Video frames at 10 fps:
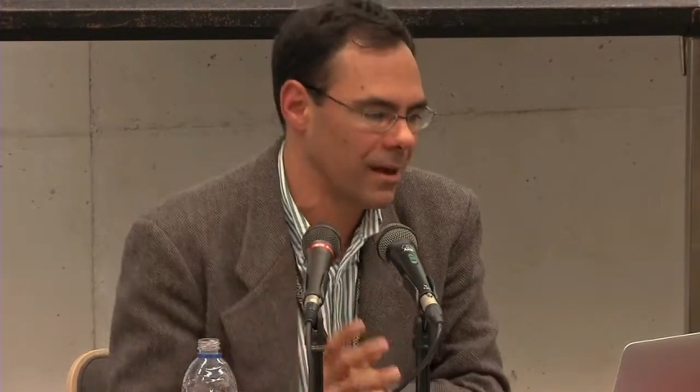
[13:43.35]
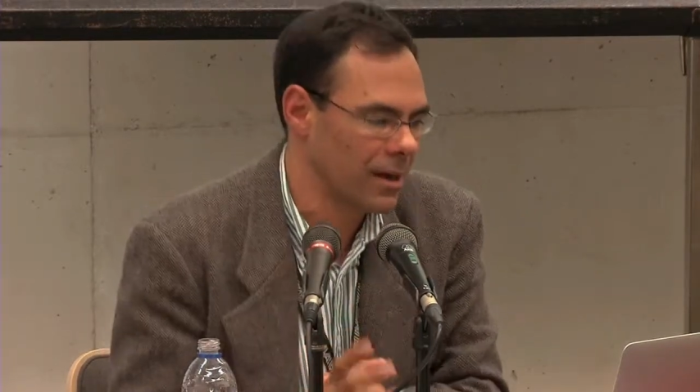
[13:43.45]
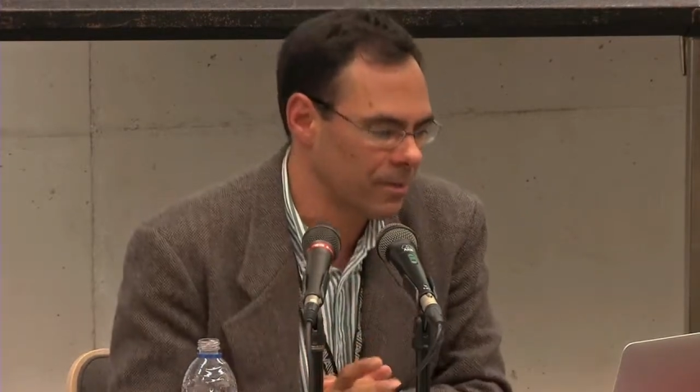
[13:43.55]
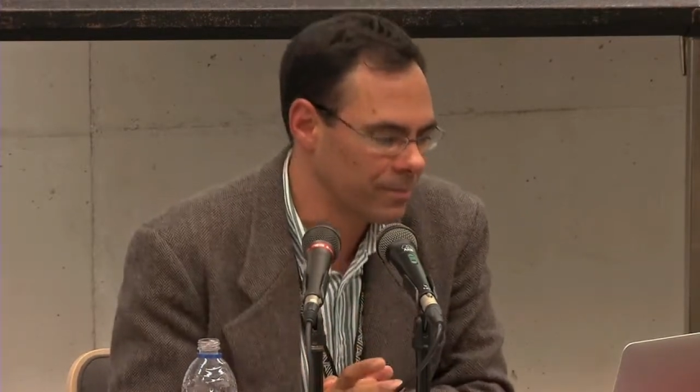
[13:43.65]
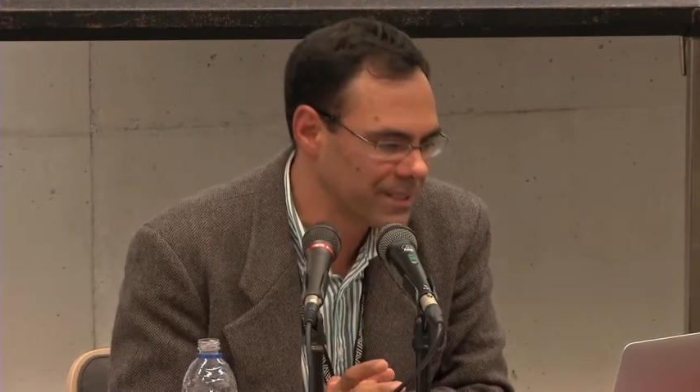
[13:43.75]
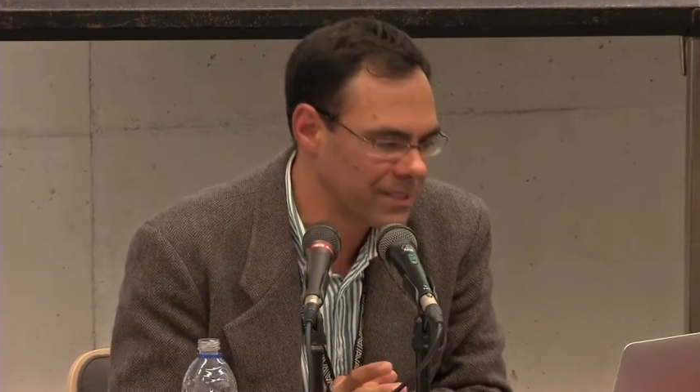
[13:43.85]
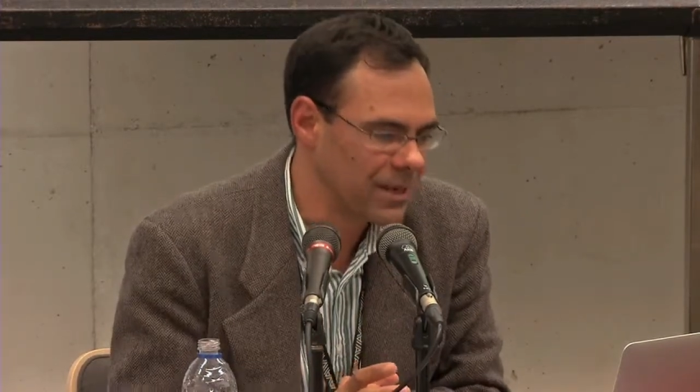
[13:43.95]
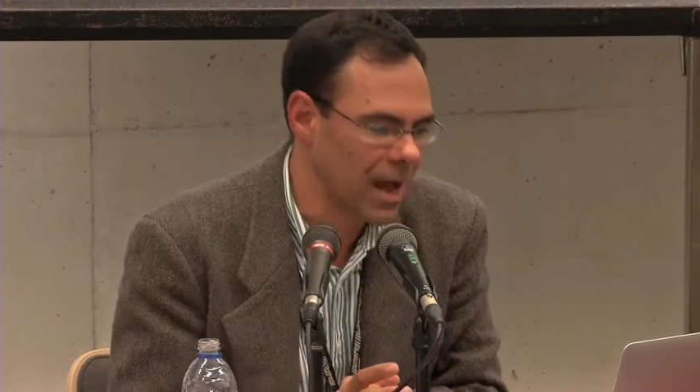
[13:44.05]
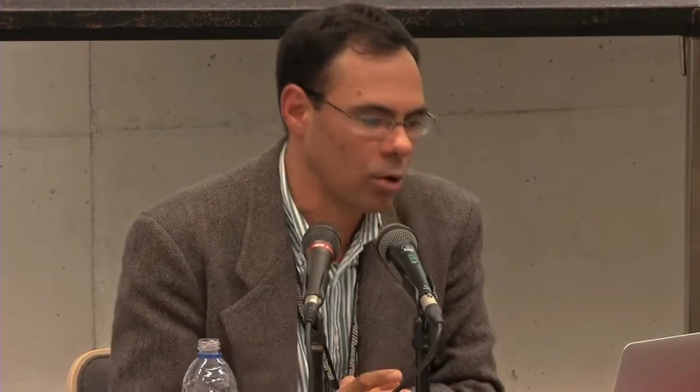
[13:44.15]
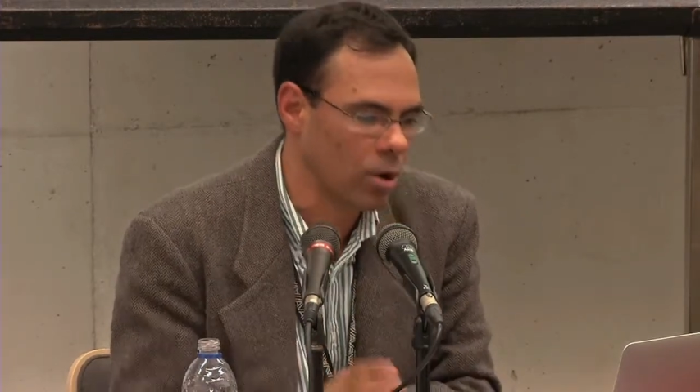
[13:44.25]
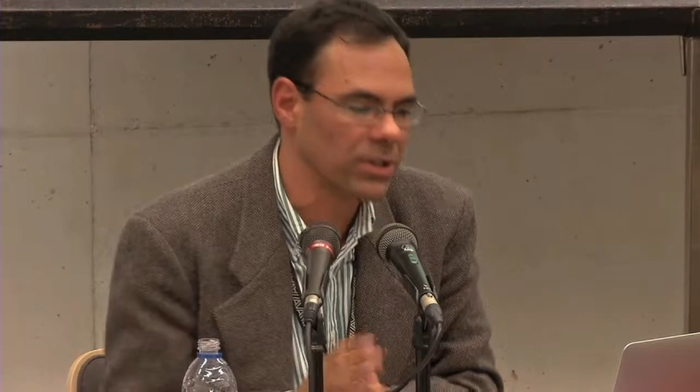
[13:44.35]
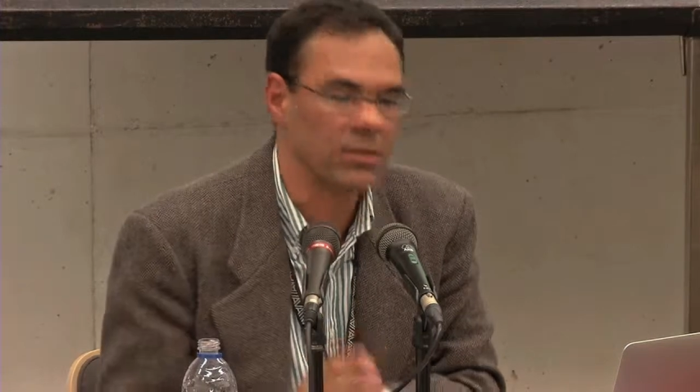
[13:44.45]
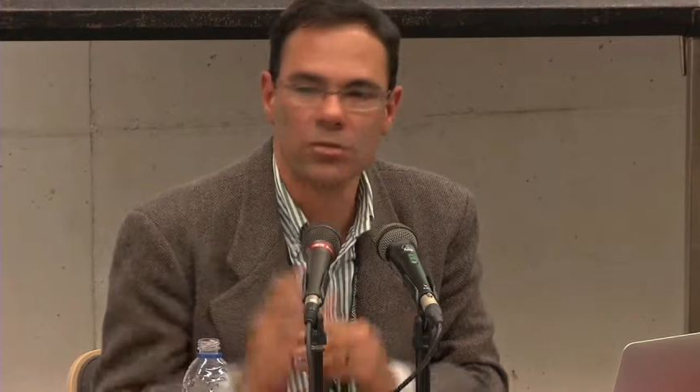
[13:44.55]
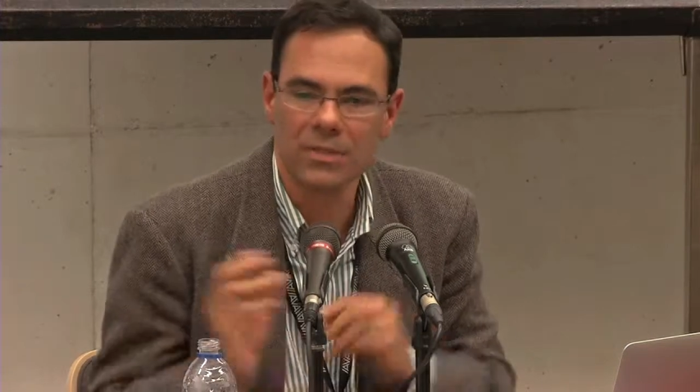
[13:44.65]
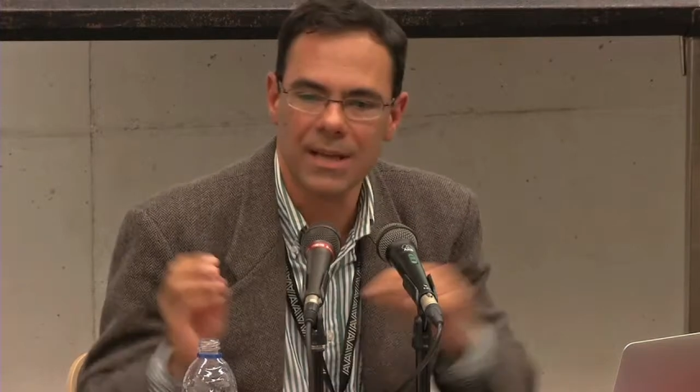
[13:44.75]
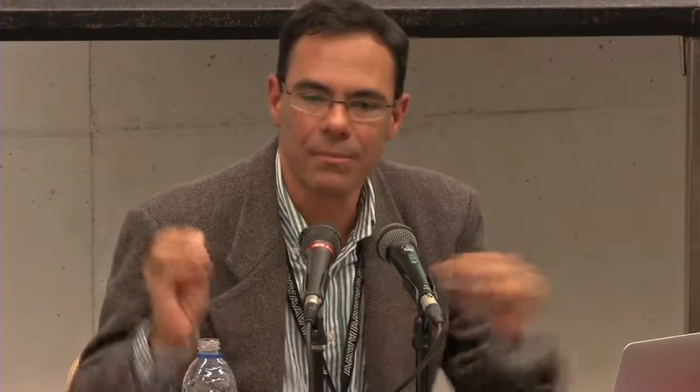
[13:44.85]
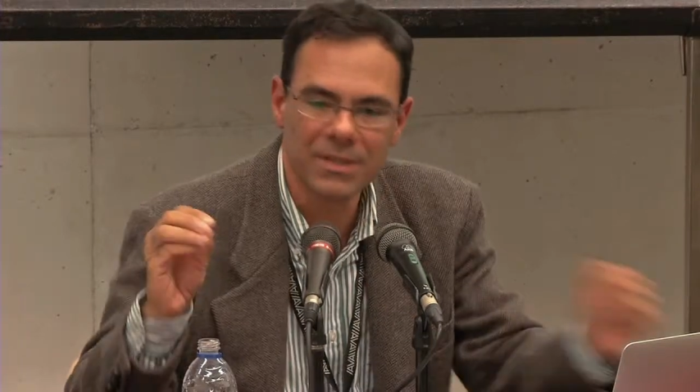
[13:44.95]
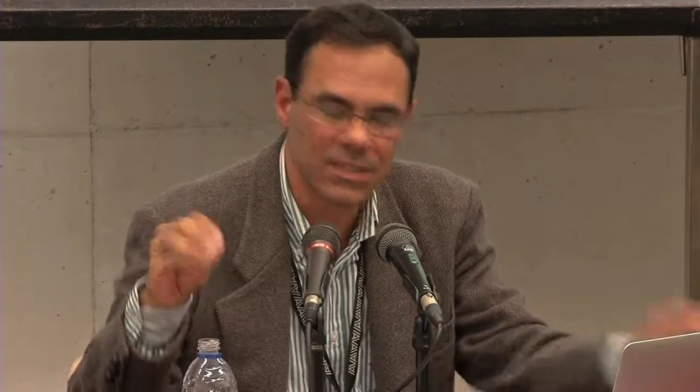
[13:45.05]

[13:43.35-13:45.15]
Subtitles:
herbs according to some